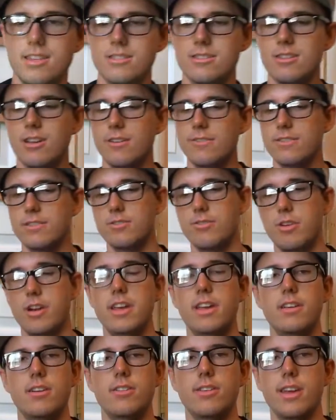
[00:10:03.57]
this stuff is
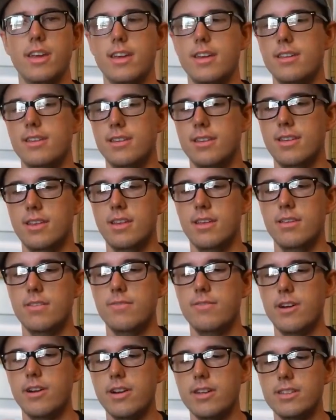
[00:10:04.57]
great, okay?
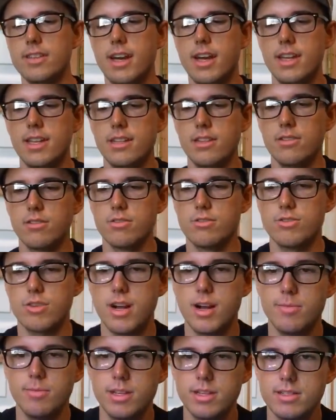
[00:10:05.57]
Very tiny little
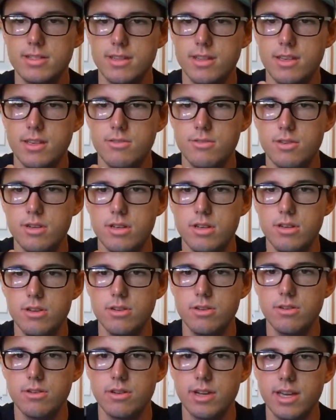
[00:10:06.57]
droplets that you would
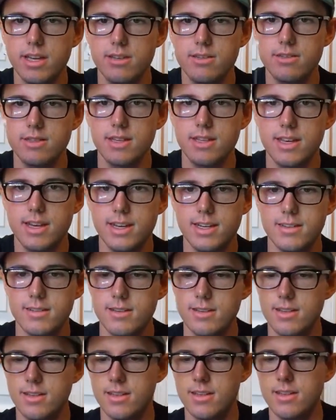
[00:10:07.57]
do, okay, you see
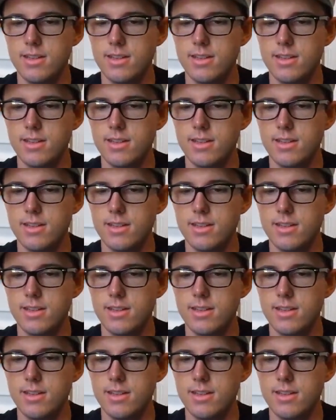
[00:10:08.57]
that?